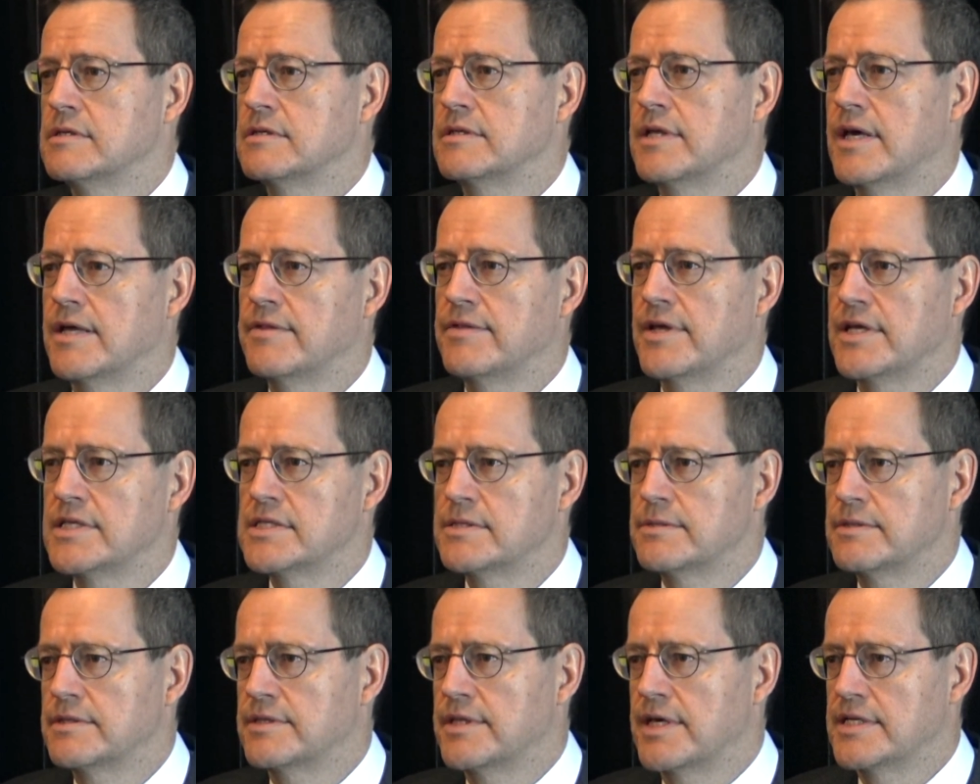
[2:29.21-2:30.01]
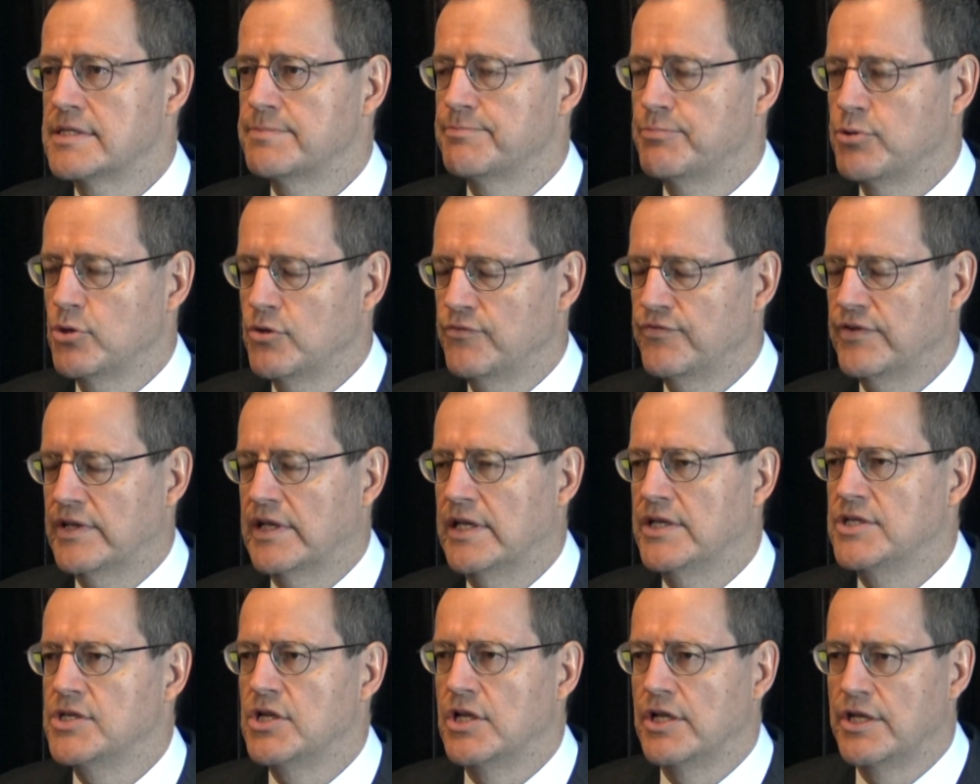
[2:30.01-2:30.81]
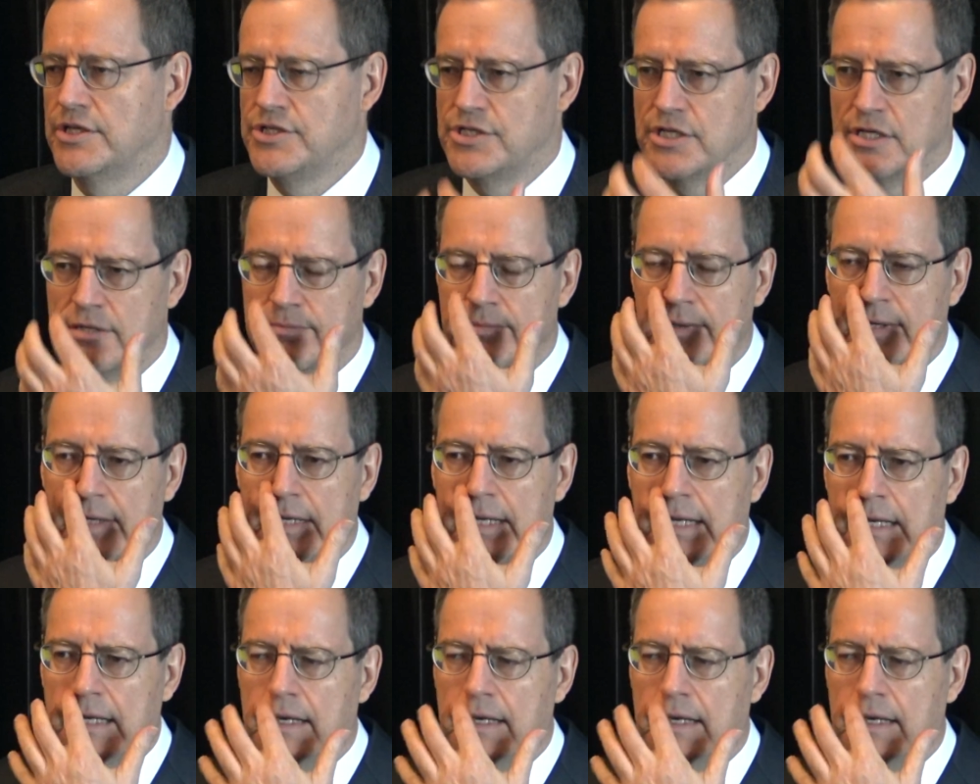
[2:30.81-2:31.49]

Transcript: That's perfectly legitimate.